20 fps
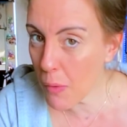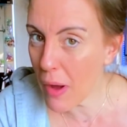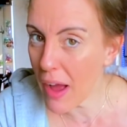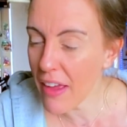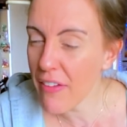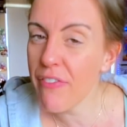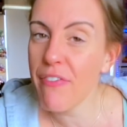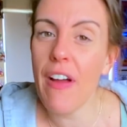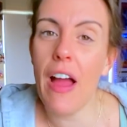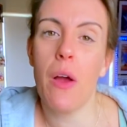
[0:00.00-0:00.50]
I
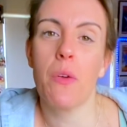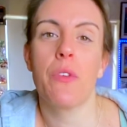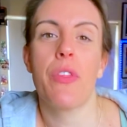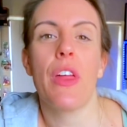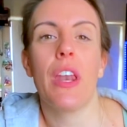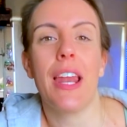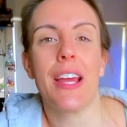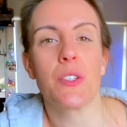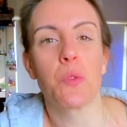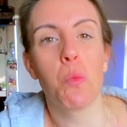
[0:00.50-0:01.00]
found the
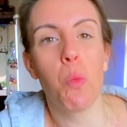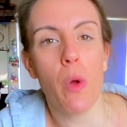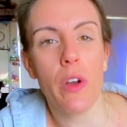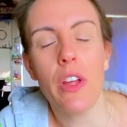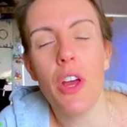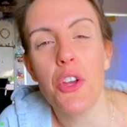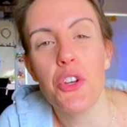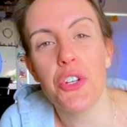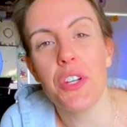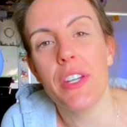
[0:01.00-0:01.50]
last
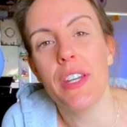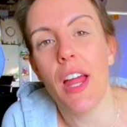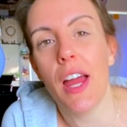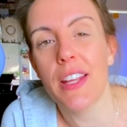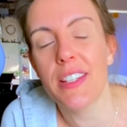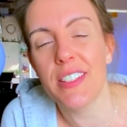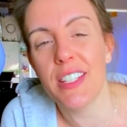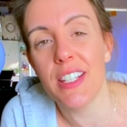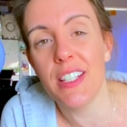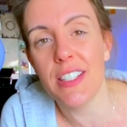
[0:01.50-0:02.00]

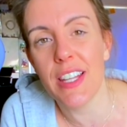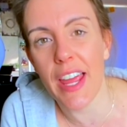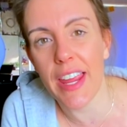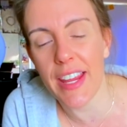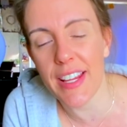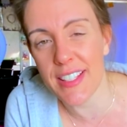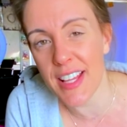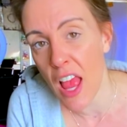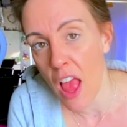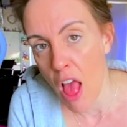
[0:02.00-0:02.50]
119
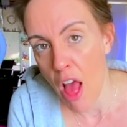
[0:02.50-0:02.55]
days,